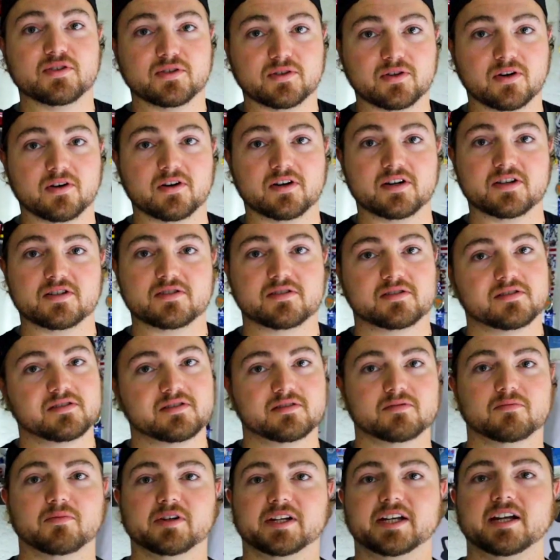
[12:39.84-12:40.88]
two cars,
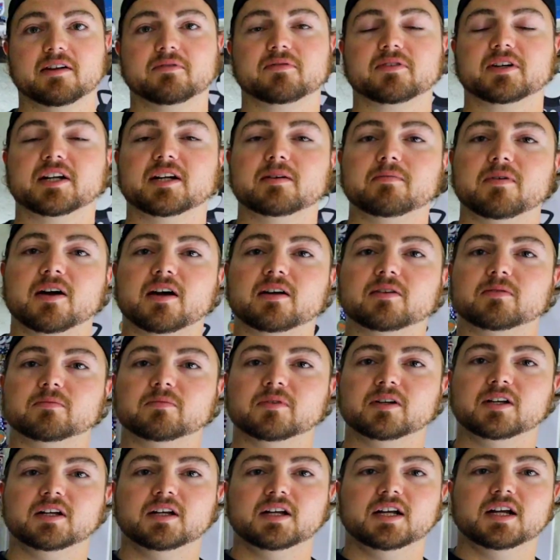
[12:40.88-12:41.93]
we can't forget about them,
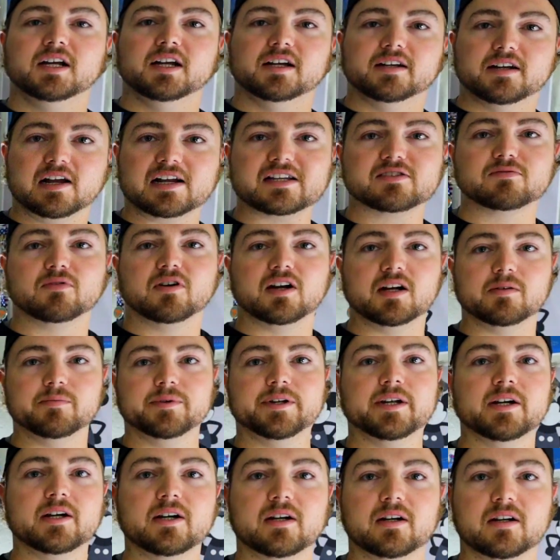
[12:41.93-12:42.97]
and that's why I'm
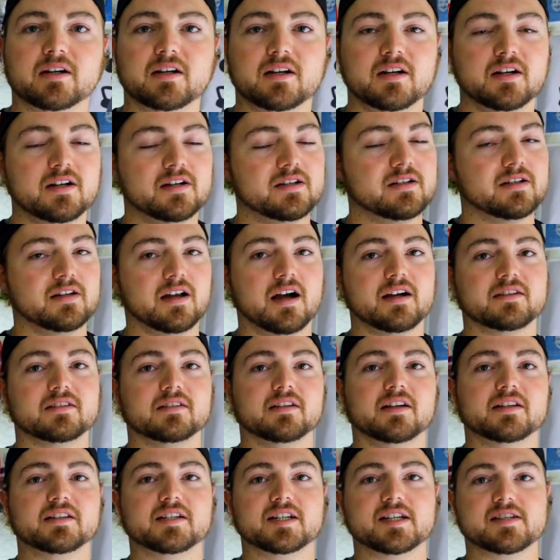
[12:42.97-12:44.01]
here, not to
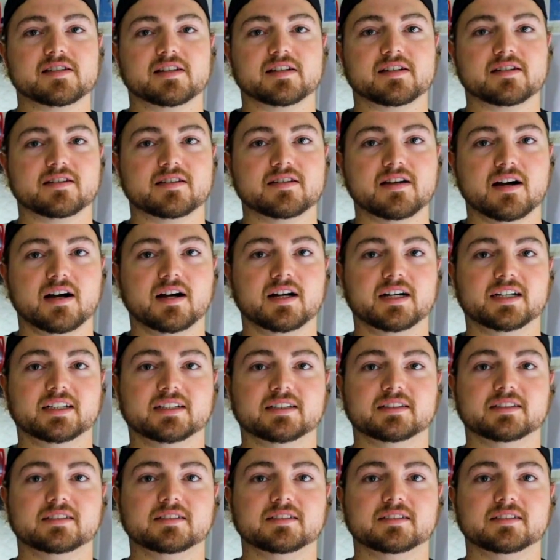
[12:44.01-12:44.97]
let these things die.